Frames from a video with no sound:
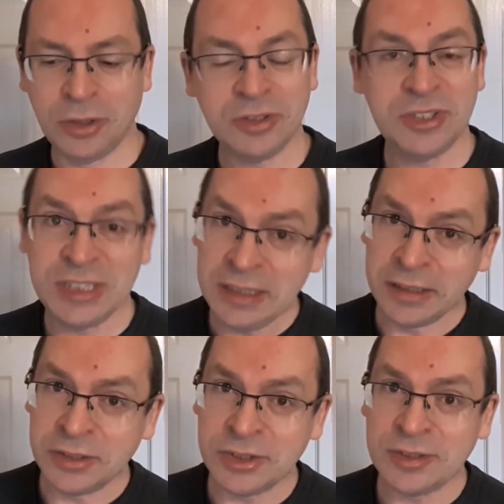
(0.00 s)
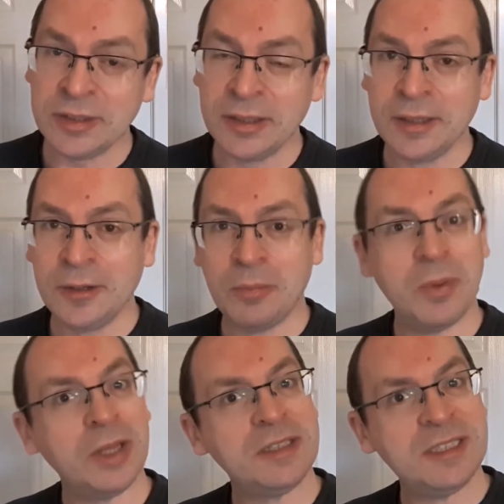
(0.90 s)
Not sinless,
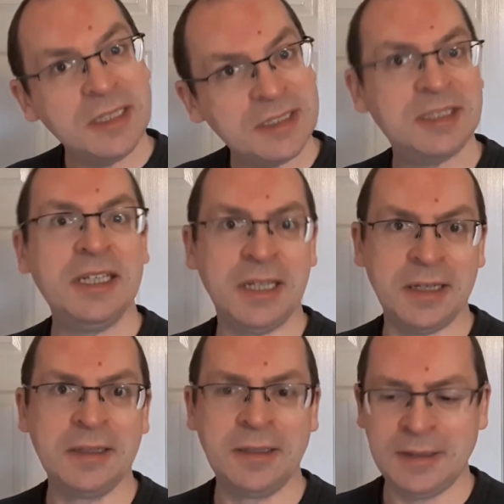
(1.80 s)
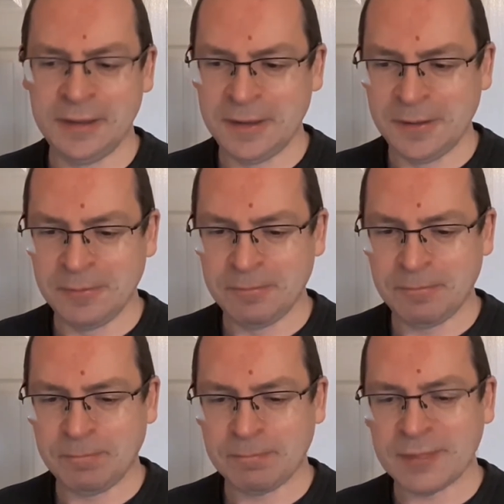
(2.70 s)
but sincere.
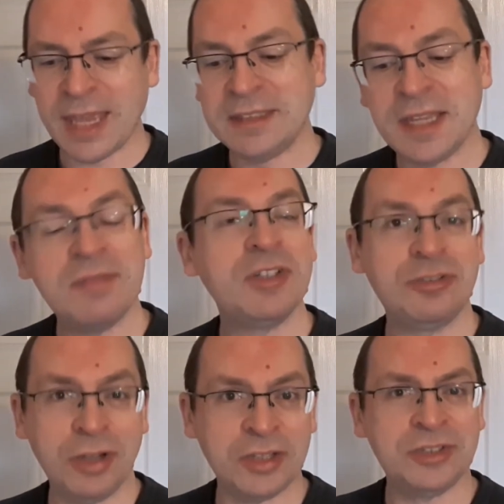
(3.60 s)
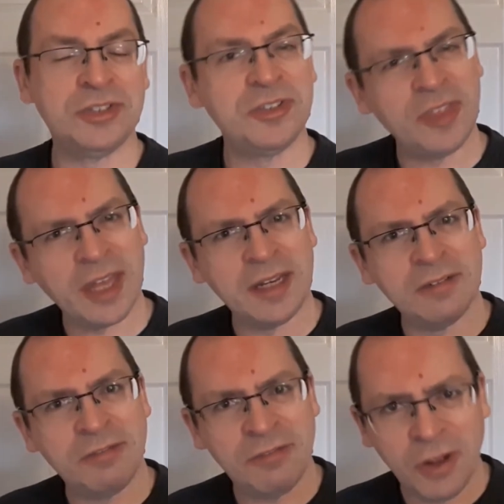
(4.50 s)
And David trusts that
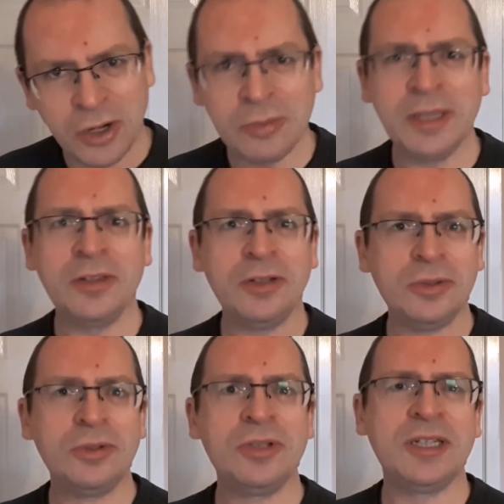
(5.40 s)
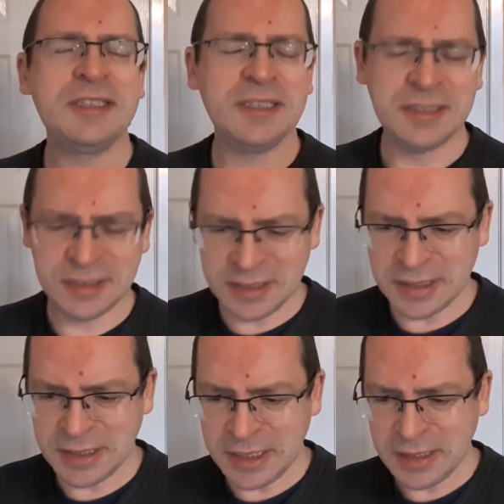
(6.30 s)
in following the Lord
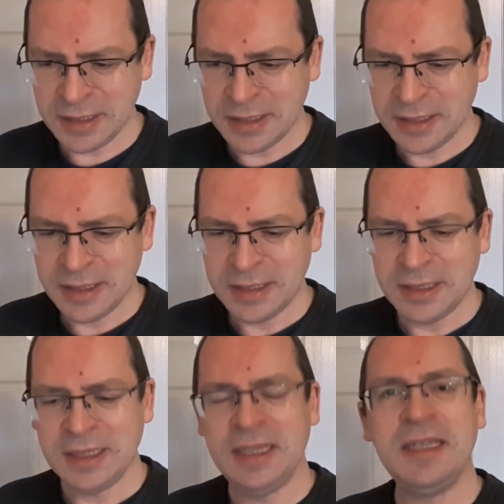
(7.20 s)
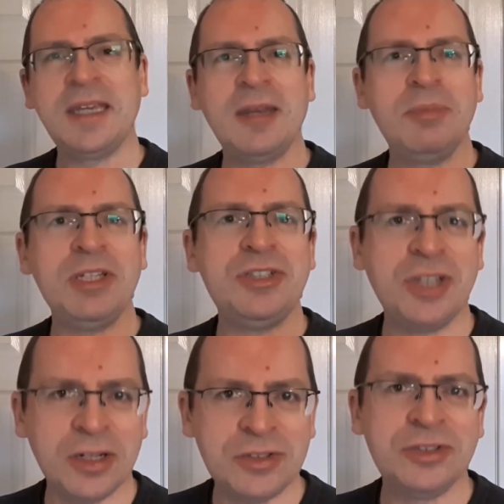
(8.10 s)
sincerely, he can be
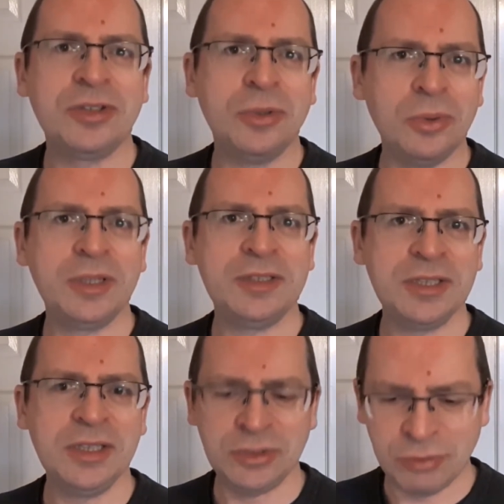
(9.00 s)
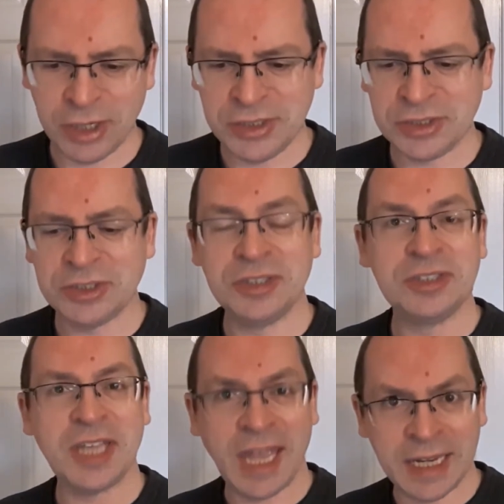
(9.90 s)
judged according to his
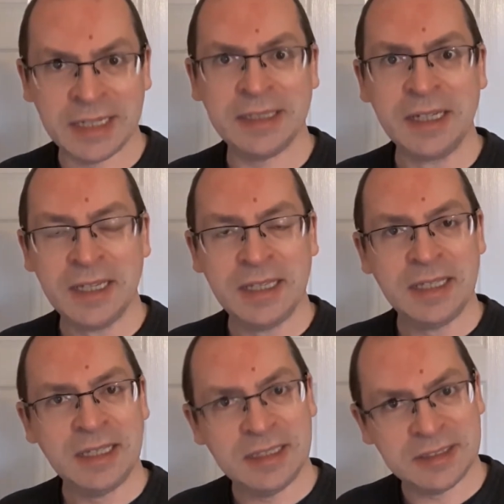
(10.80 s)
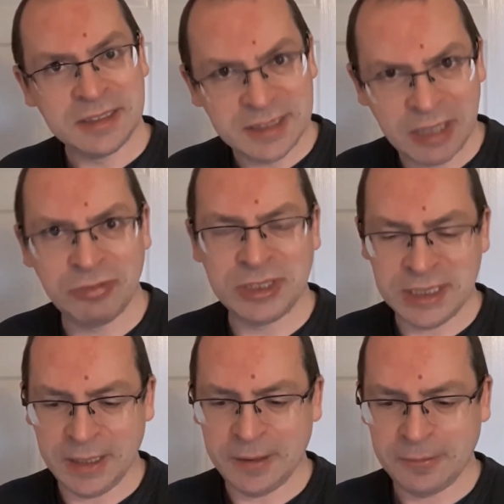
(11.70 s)
righteousness and his
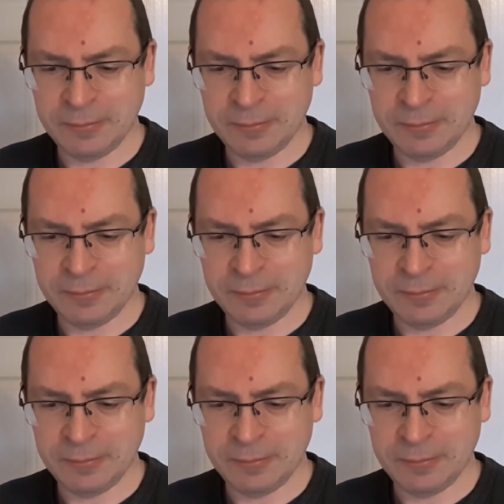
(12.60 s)
integrity.